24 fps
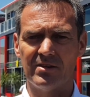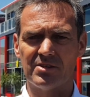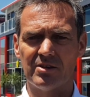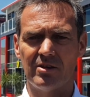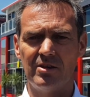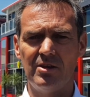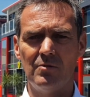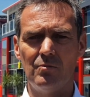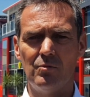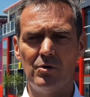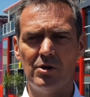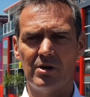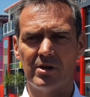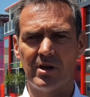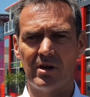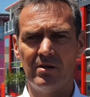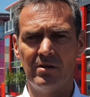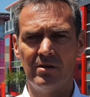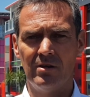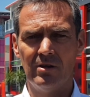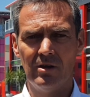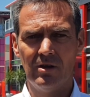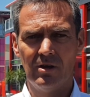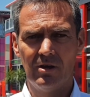So you're
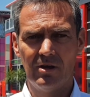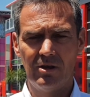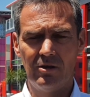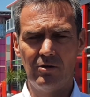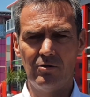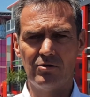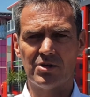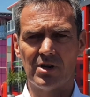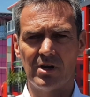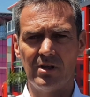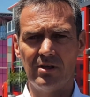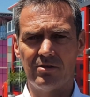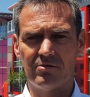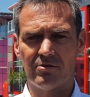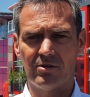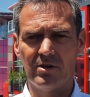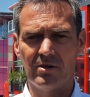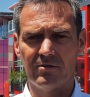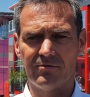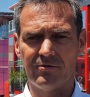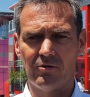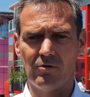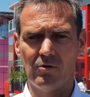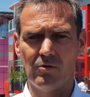working usually three
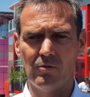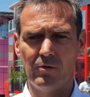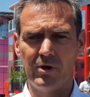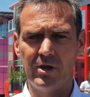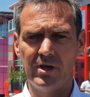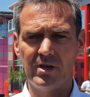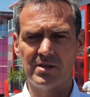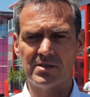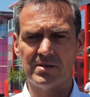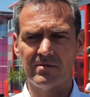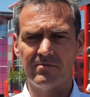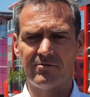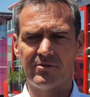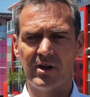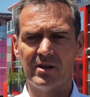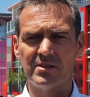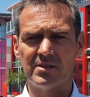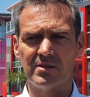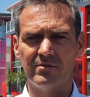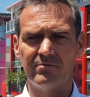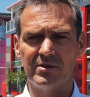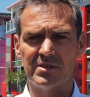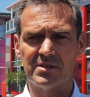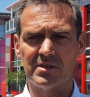or four weeks in
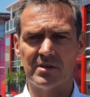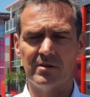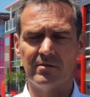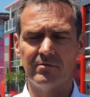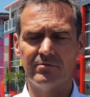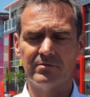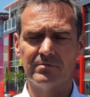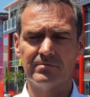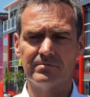front of yourself.